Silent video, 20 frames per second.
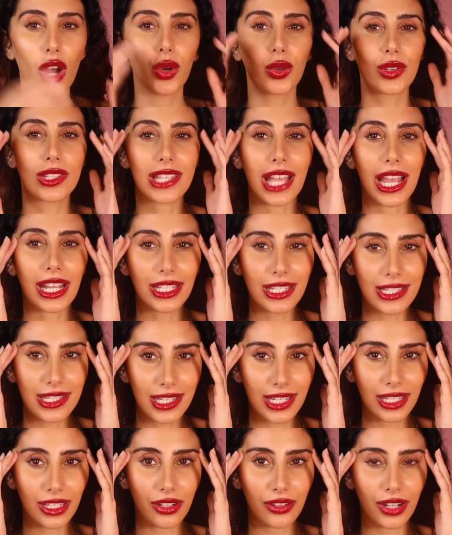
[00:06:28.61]
or saggy
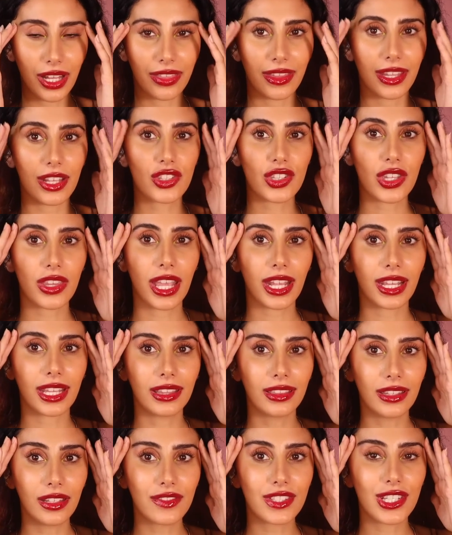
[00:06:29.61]
skin around there so they
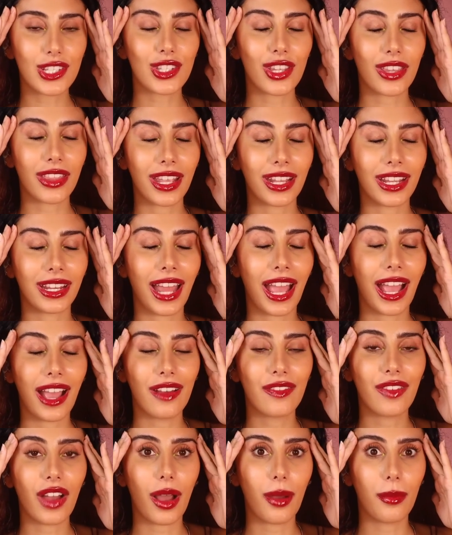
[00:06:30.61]
can lift it so they can
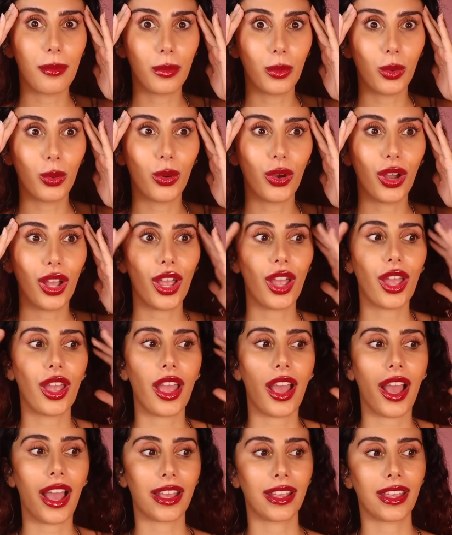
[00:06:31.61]
have a more,
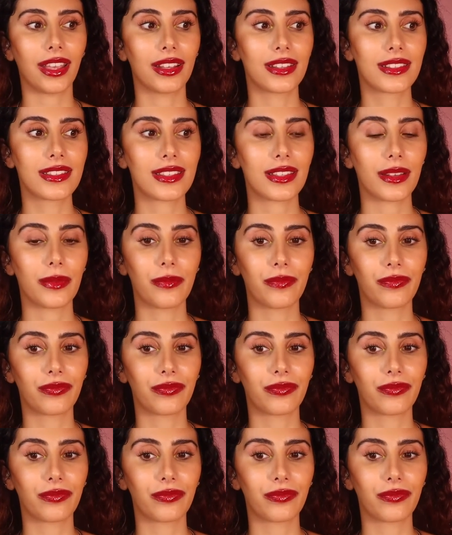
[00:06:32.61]
I guess,